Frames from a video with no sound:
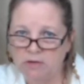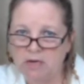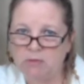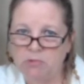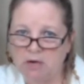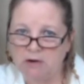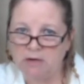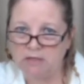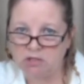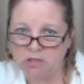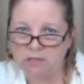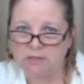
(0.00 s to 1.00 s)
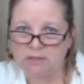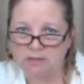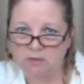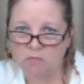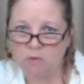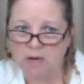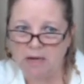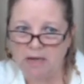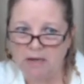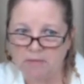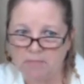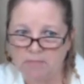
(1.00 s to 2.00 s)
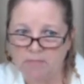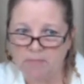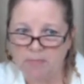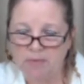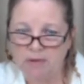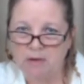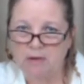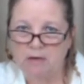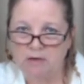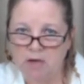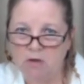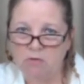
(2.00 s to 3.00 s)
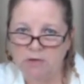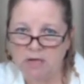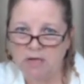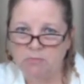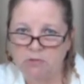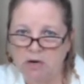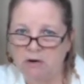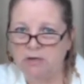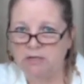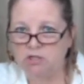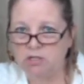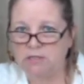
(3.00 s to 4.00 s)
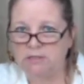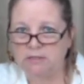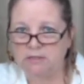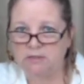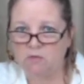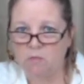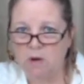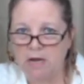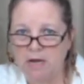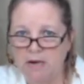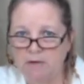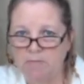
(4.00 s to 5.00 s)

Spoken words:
keep turning Jesus away. Don't keep turning Jesus away.